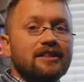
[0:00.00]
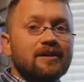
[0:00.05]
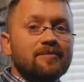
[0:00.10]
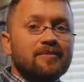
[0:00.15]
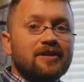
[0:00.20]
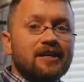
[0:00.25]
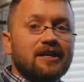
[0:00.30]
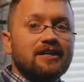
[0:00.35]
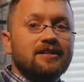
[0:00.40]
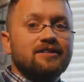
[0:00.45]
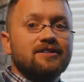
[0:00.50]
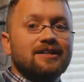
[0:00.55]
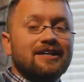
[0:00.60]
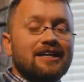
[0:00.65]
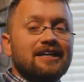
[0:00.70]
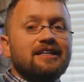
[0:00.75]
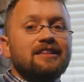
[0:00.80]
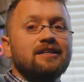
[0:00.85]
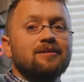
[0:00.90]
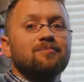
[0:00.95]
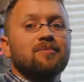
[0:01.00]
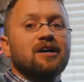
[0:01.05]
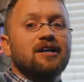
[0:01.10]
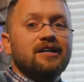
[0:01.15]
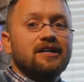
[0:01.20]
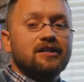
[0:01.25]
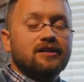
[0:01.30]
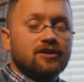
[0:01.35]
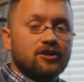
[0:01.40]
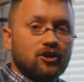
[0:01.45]
them get into
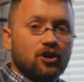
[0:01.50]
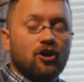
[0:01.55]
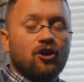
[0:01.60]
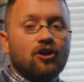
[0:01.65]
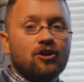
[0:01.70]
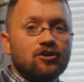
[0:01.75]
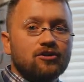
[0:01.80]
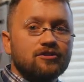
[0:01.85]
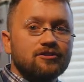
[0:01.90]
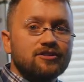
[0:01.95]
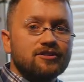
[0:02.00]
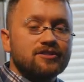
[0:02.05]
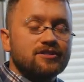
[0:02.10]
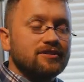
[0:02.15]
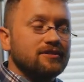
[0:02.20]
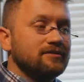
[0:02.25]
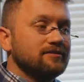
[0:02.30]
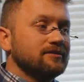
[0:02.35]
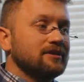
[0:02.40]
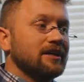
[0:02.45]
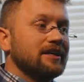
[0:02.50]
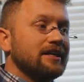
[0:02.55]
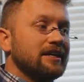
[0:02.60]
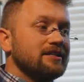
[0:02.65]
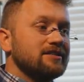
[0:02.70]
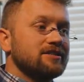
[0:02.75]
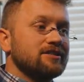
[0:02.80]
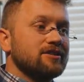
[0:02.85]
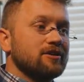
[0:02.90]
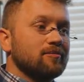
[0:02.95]
in-the-money calls
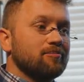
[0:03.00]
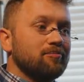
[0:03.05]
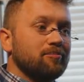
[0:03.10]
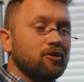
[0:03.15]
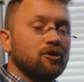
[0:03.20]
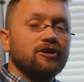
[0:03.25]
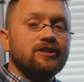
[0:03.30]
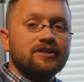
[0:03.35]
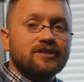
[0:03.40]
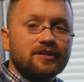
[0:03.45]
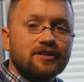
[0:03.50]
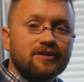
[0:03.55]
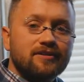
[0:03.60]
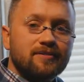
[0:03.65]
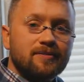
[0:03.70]
against their put.